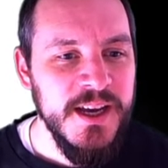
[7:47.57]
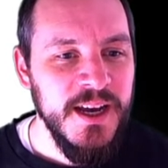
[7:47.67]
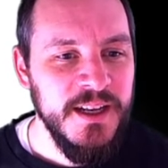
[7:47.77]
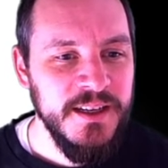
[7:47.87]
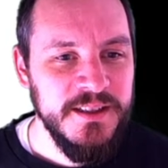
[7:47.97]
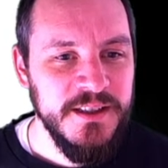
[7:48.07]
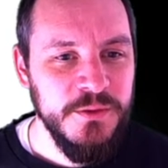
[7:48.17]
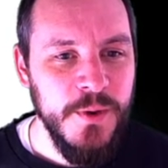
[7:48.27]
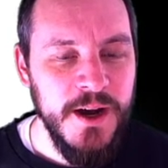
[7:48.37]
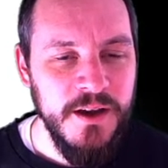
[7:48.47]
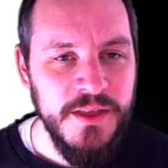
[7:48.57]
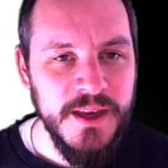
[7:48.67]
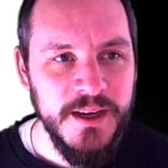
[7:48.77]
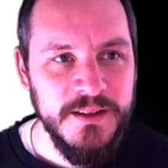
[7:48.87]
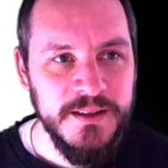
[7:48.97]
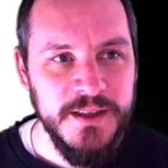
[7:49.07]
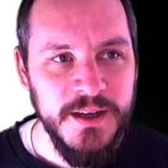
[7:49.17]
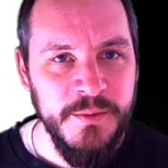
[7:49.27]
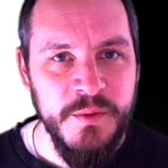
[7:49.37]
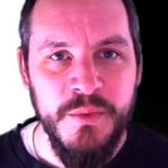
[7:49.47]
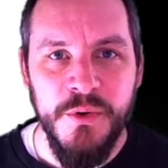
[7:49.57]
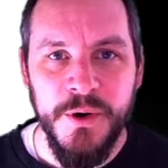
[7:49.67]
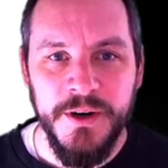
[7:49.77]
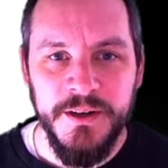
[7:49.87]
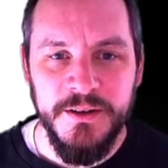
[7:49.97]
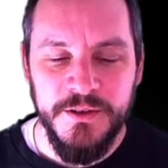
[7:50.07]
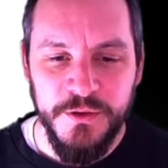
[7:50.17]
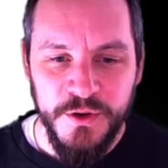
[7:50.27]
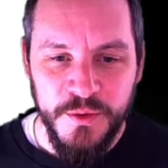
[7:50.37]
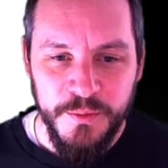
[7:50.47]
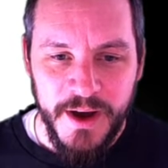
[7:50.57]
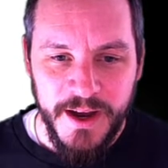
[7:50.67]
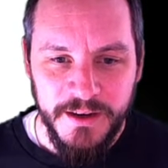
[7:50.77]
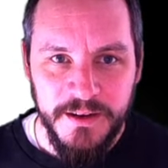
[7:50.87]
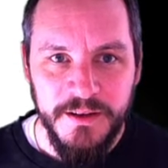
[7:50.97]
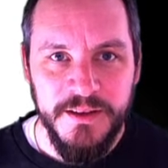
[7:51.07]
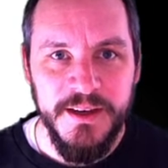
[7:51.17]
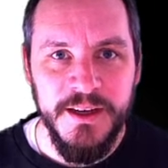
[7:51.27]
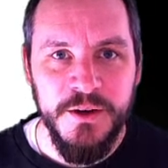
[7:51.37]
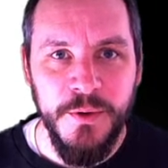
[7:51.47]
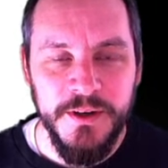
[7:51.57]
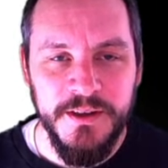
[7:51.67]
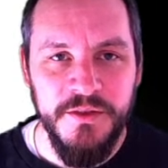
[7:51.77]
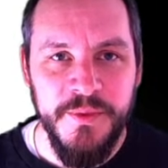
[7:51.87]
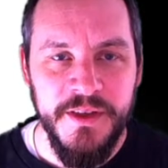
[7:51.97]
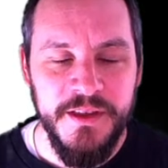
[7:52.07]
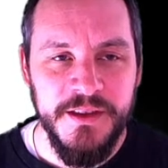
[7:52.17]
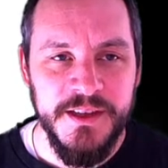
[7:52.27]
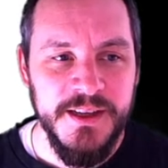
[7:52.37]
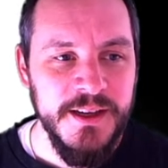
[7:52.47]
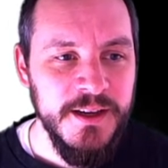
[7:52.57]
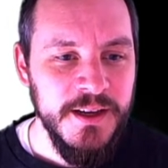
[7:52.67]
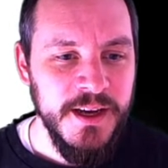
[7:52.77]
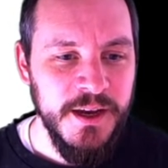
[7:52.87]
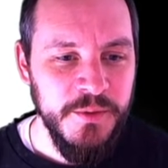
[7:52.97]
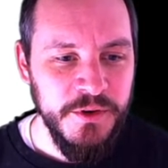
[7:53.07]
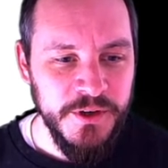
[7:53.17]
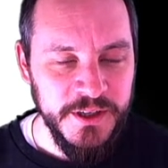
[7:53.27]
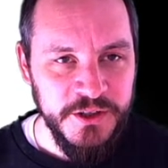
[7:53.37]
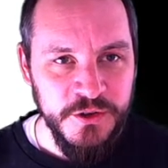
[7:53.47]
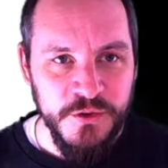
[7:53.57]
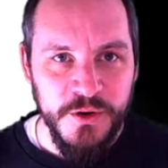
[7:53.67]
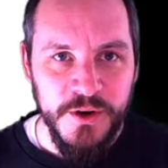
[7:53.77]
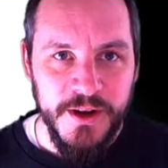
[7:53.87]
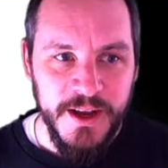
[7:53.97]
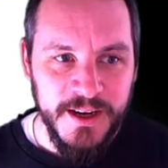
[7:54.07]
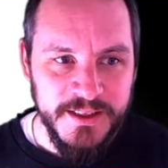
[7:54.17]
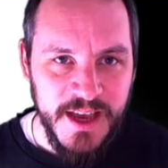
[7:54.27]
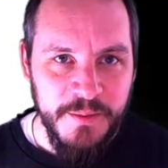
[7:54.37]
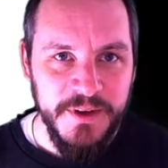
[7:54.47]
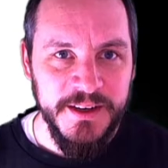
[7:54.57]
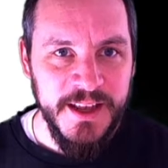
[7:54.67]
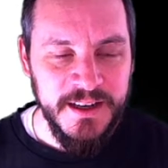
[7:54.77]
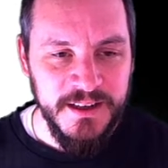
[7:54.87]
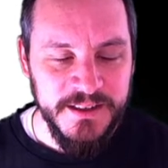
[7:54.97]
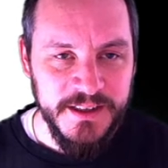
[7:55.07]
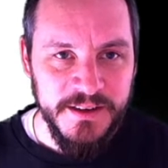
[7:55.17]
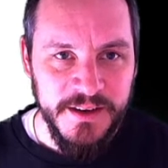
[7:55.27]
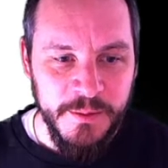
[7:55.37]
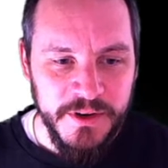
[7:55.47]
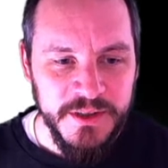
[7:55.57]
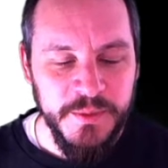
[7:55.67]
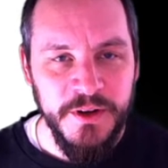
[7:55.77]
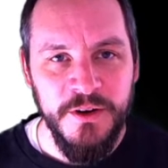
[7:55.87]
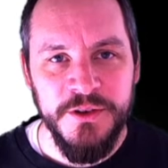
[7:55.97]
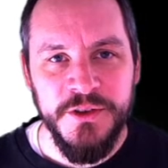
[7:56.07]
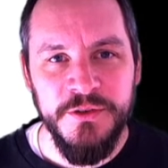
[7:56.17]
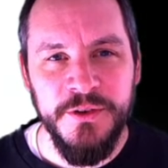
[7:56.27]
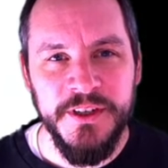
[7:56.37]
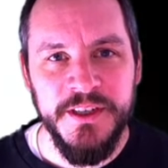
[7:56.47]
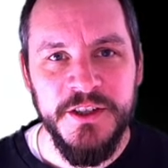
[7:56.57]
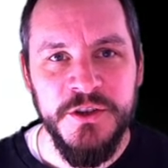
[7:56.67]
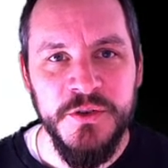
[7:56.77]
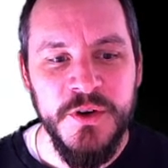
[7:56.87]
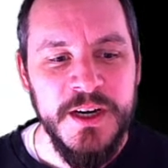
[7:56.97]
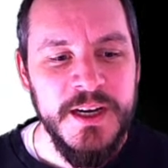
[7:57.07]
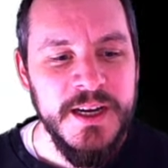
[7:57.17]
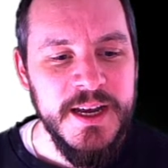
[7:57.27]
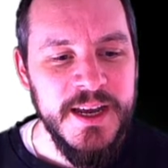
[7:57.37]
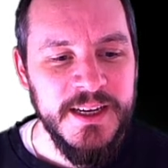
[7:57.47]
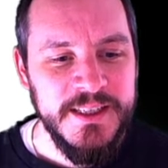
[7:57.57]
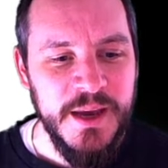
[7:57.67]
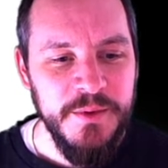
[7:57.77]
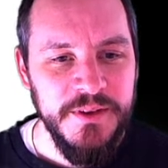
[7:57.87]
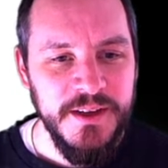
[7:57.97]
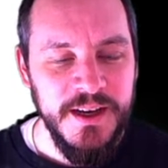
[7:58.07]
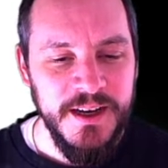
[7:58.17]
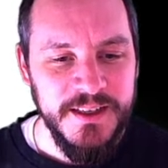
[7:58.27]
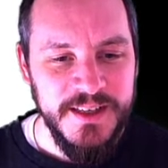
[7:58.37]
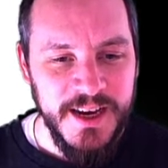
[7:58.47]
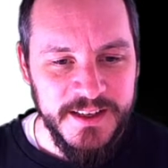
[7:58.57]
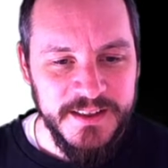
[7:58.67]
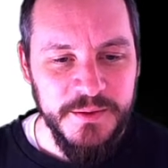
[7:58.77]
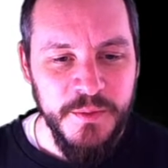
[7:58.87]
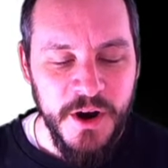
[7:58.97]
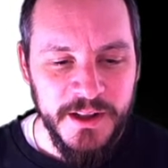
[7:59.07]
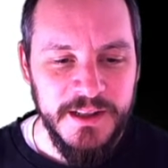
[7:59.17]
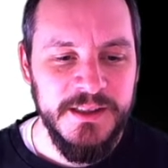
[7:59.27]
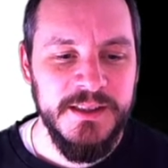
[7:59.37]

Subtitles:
and this is why I think it's important to combine the quantitative method in order to examine and analyze numbers, but also in order to examine text models